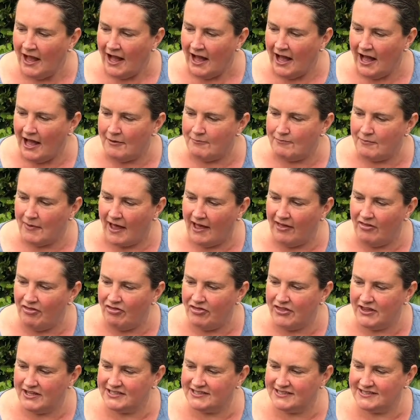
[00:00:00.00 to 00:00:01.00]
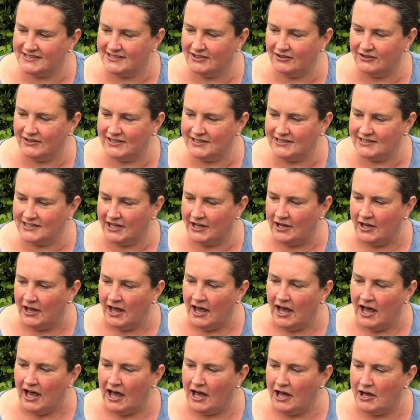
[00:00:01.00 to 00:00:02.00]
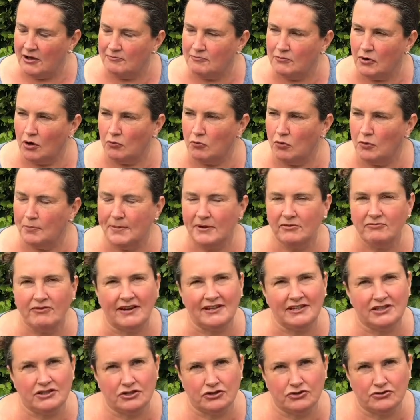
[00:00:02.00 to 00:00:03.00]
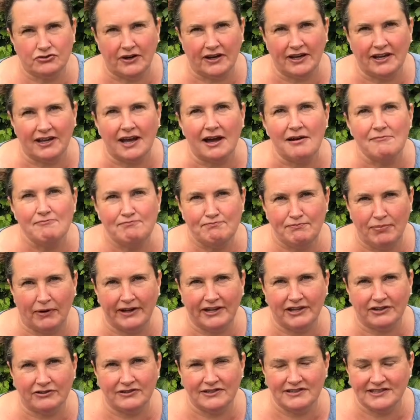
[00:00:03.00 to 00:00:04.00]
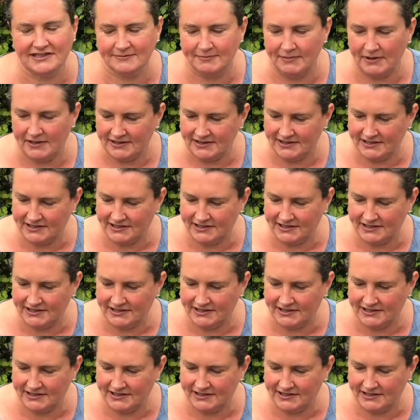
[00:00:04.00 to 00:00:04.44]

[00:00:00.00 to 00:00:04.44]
and this cider will be ready to drink by Christmas.